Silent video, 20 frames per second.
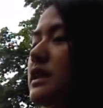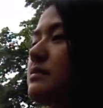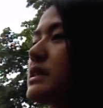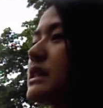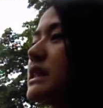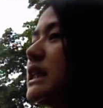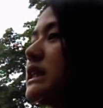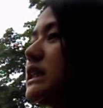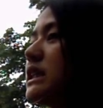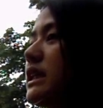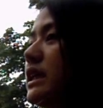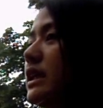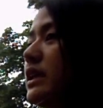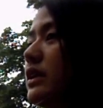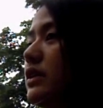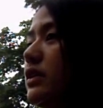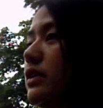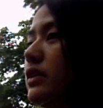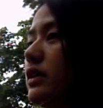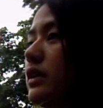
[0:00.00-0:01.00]
I'm studying
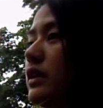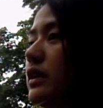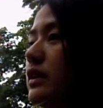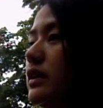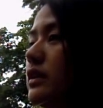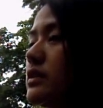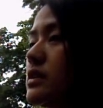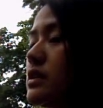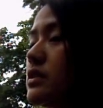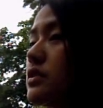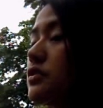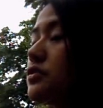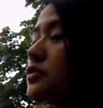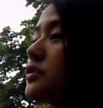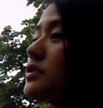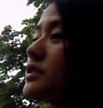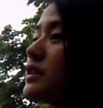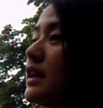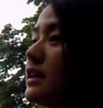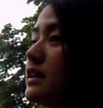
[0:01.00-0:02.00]
here is the
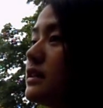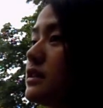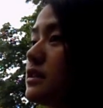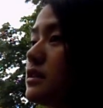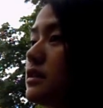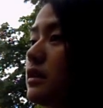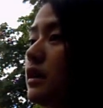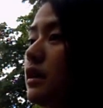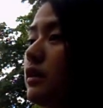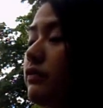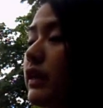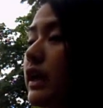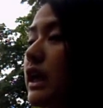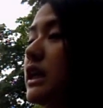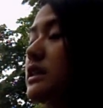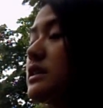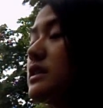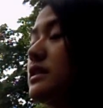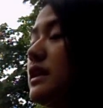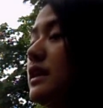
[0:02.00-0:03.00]
social science of the
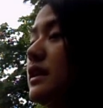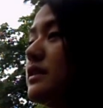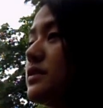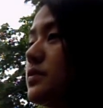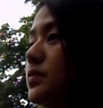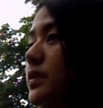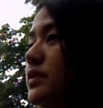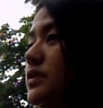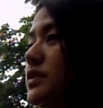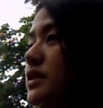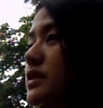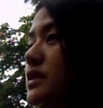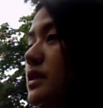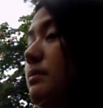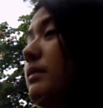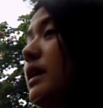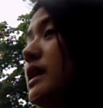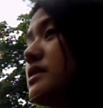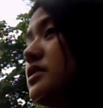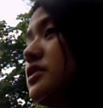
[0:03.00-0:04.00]
internet, which is a
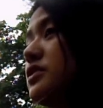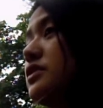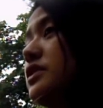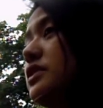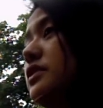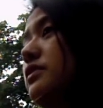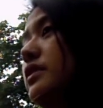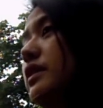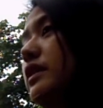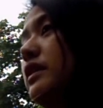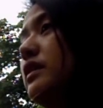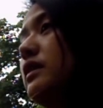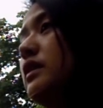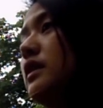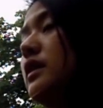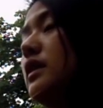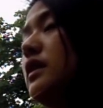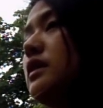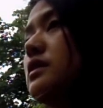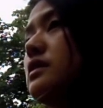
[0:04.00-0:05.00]
master degree.
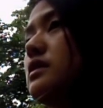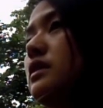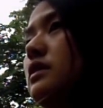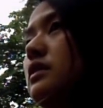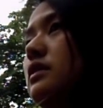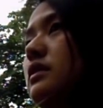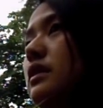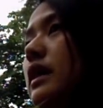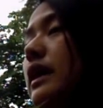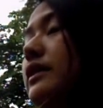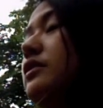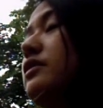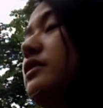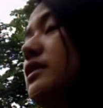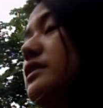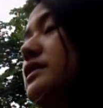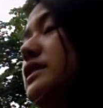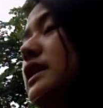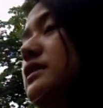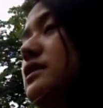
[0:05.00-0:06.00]
So I know the
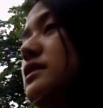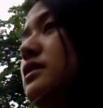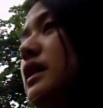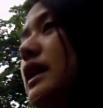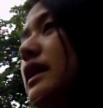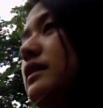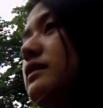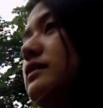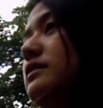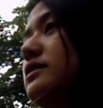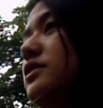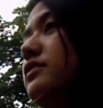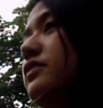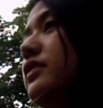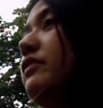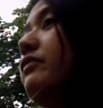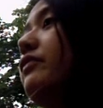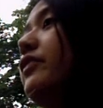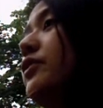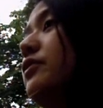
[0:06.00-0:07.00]
title kind of
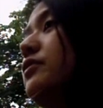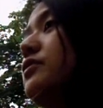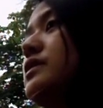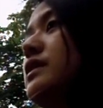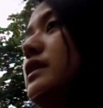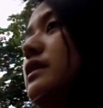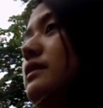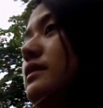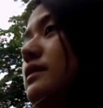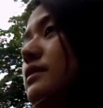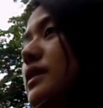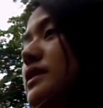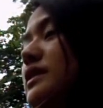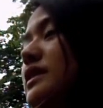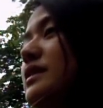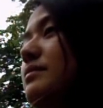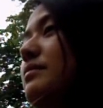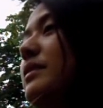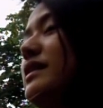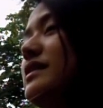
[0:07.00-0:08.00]
confusion. What
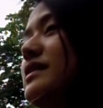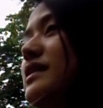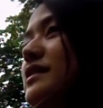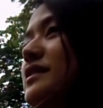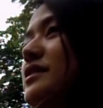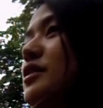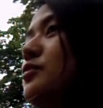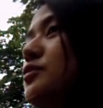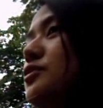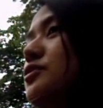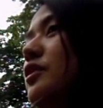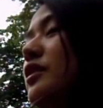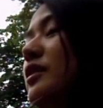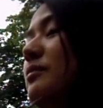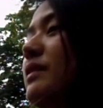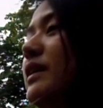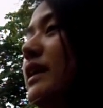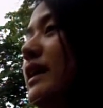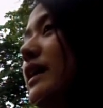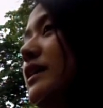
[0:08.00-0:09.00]
does it mean? It's the social
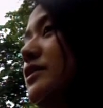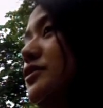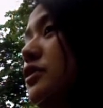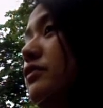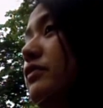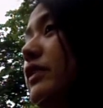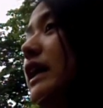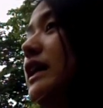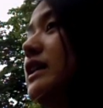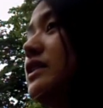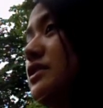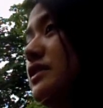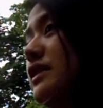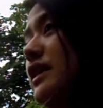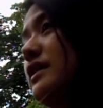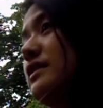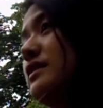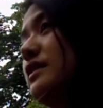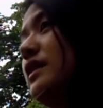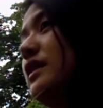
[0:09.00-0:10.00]
implication of the
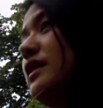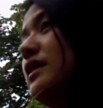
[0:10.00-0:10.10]
internet.